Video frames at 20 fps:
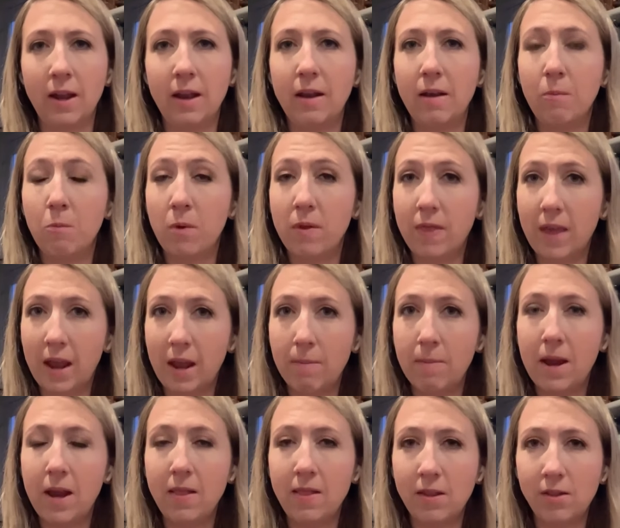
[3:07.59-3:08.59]
And when they
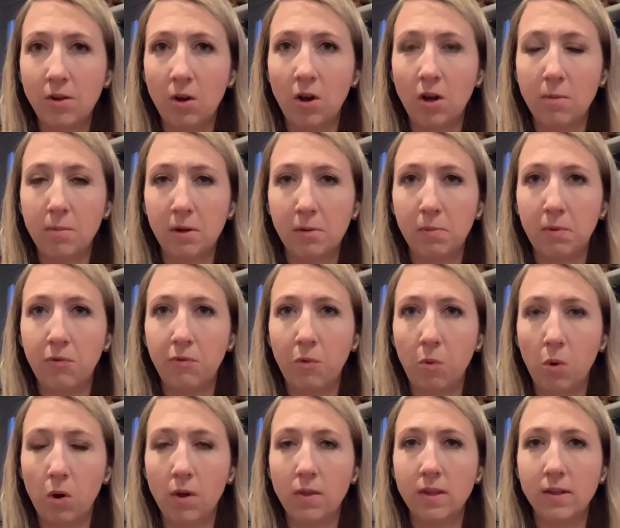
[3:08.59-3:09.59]
made these arguments
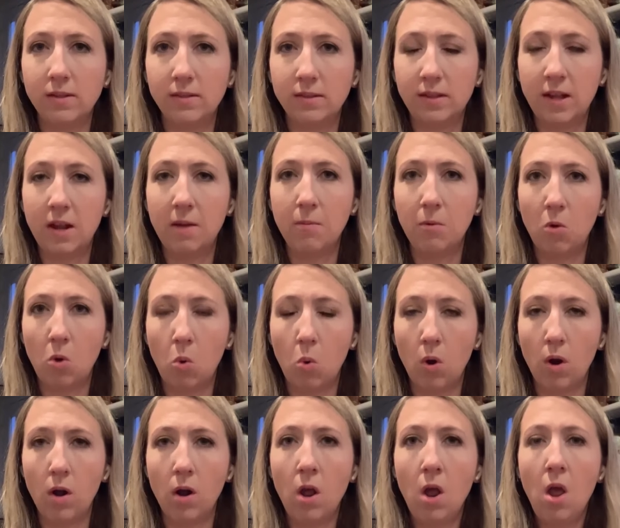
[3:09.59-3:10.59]
before the same
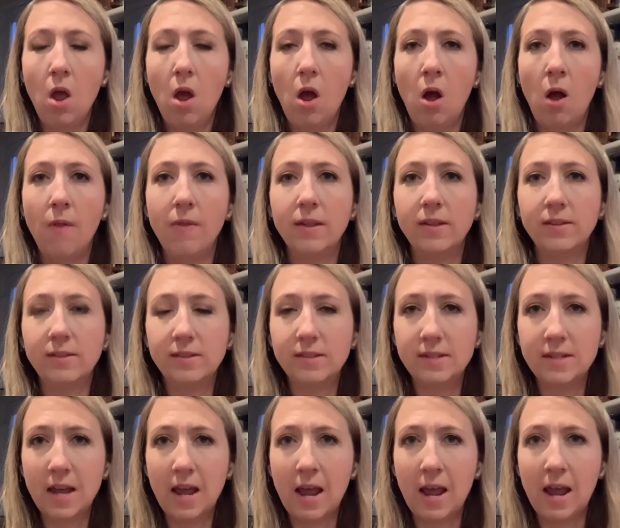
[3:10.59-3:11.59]
court on the
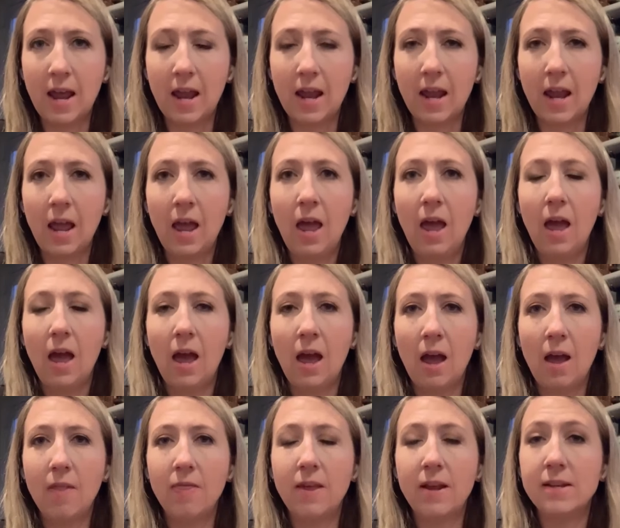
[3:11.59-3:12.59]
stay,
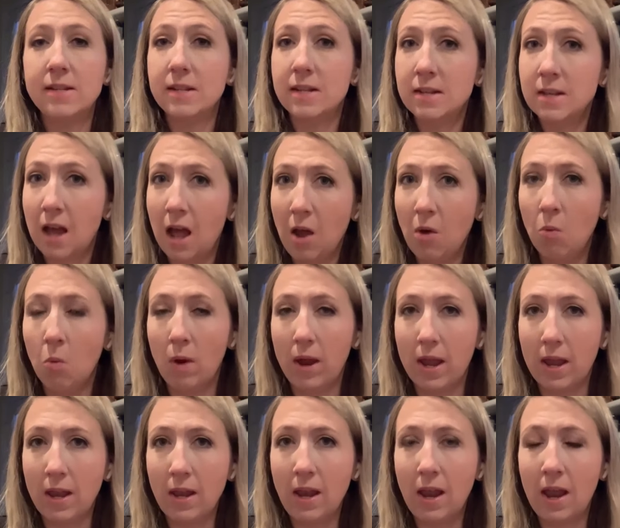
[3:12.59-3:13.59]
uh, they did not
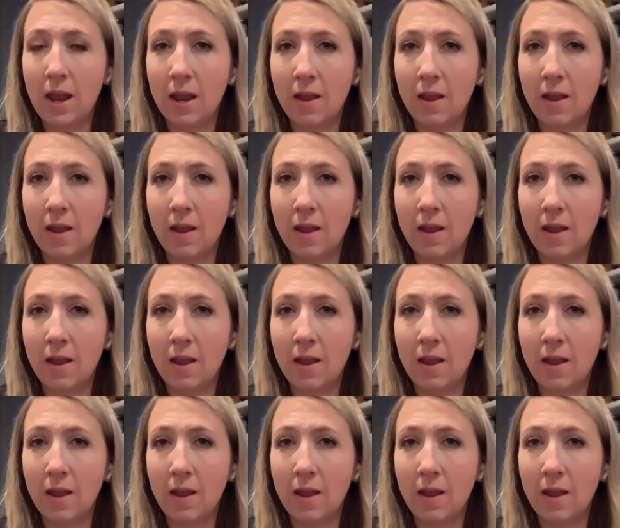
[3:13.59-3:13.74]
win.